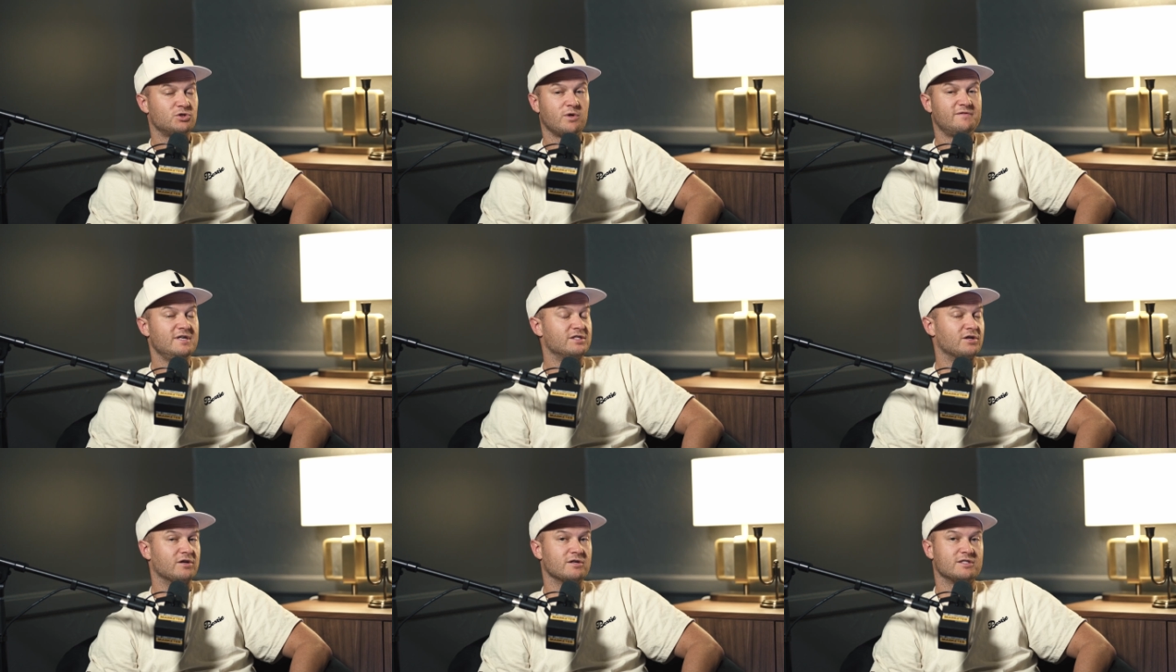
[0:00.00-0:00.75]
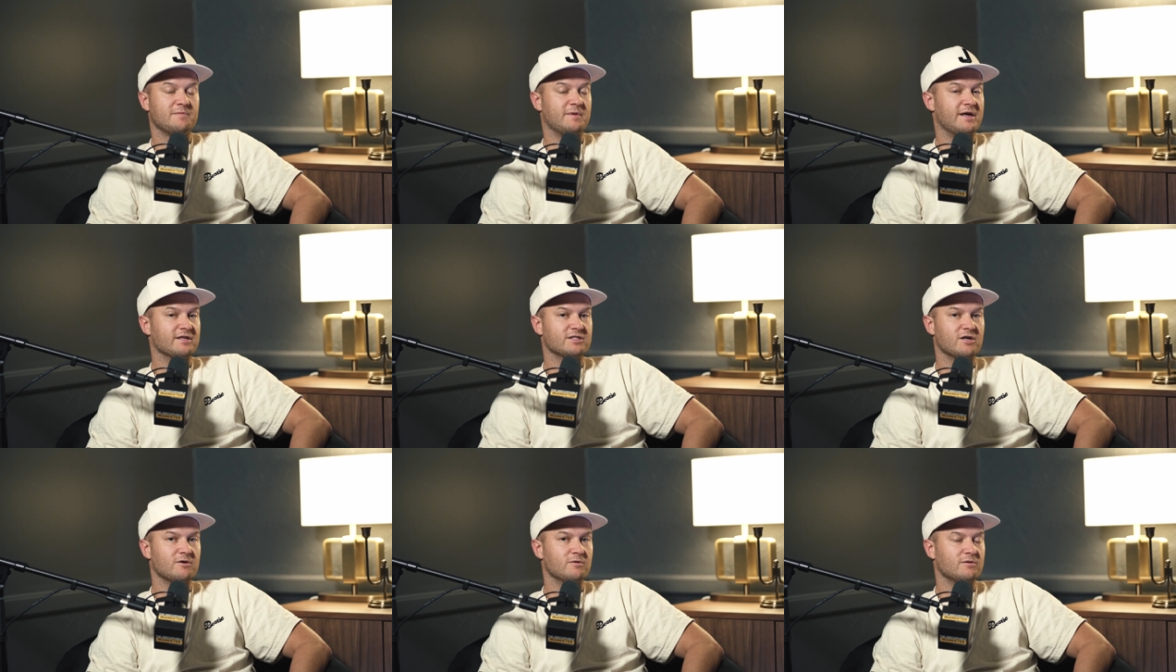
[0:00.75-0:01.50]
Swifties are something else though.